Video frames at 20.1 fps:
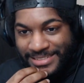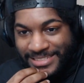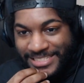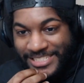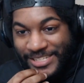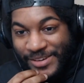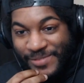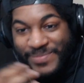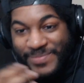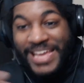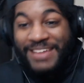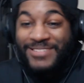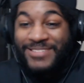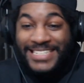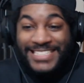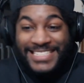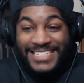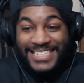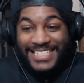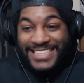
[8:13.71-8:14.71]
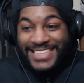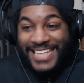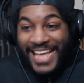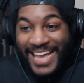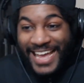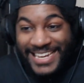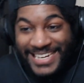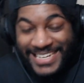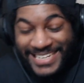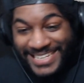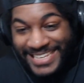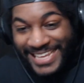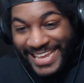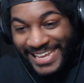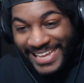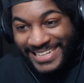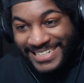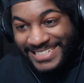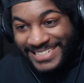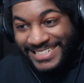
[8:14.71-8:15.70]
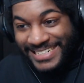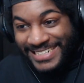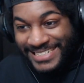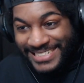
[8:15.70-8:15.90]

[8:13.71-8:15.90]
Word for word: So maybe she lied again?